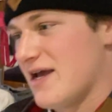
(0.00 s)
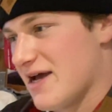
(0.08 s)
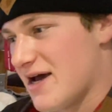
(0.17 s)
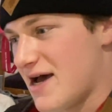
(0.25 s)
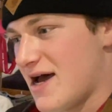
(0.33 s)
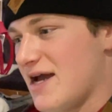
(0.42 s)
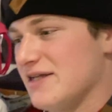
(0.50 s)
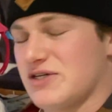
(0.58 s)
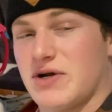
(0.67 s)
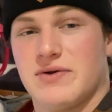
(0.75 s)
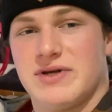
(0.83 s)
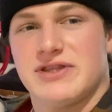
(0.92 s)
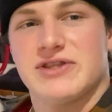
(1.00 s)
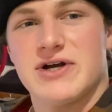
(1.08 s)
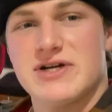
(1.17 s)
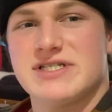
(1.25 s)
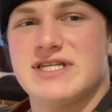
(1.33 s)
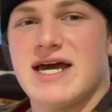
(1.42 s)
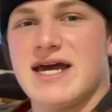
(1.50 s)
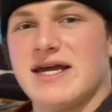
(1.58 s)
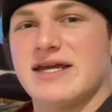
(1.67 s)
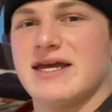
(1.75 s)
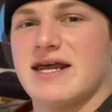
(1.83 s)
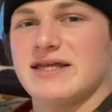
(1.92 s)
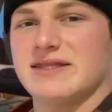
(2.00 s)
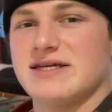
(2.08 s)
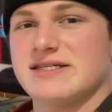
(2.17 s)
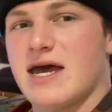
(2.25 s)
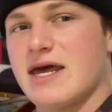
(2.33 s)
Uh, it's currently Thursday, getting this